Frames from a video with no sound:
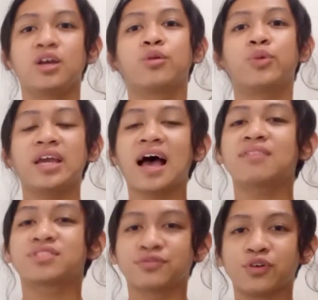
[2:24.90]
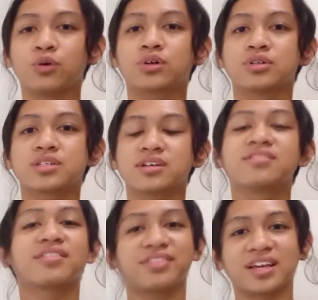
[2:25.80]
we have to focus on
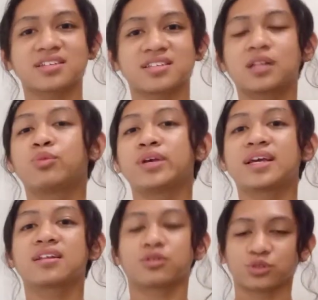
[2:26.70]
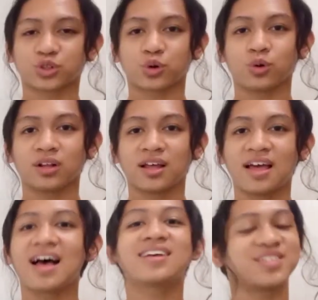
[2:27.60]
the things that we can control
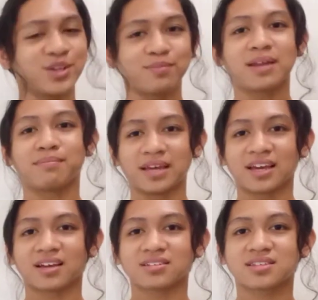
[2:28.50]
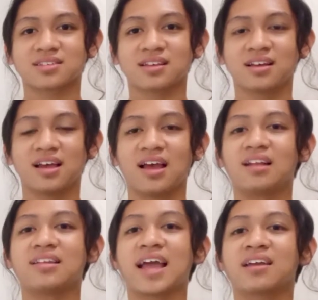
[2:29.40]
as human beings,
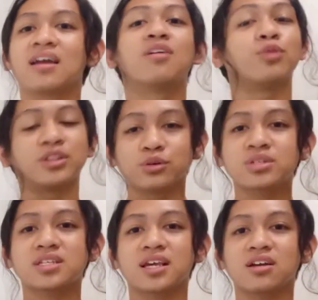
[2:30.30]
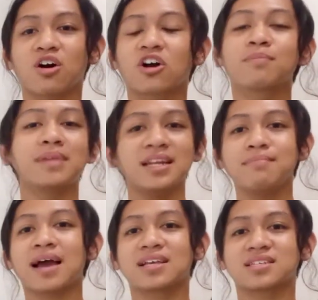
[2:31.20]
like reducing or
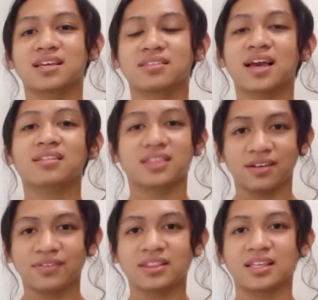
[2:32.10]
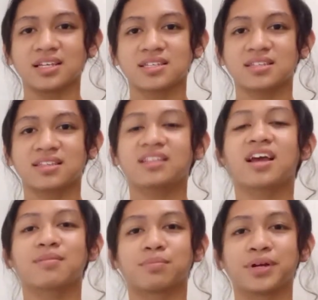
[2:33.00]
minimizing the activities that
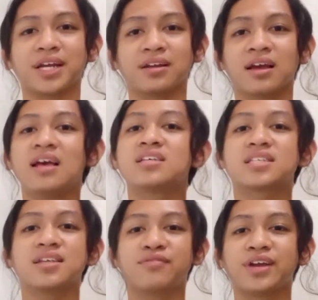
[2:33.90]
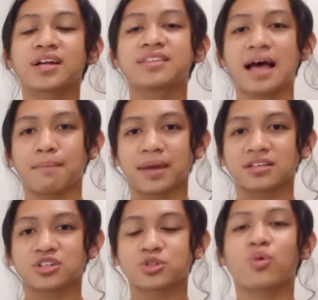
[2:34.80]
can bring severe
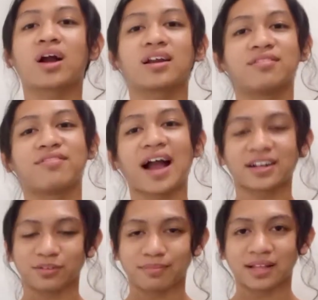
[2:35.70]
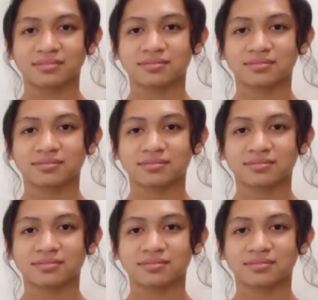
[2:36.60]
damage to our environment.